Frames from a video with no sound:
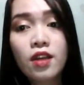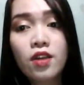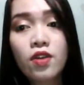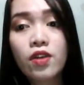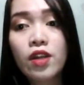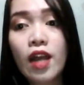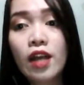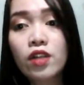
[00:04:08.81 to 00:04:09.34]
You
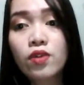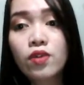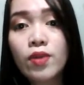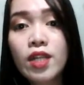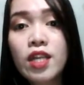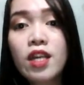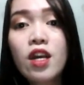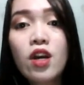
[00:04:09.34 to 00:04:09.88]
can
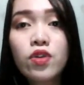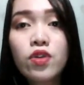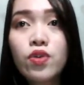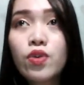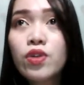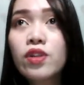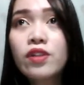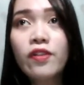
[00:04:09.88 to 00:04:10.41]
actually
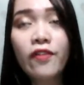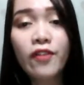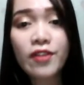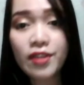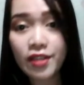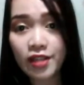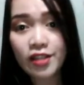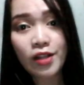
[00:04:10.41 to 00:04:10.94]
use the different
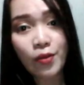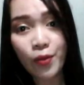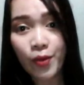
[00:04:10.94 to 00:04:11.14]
signal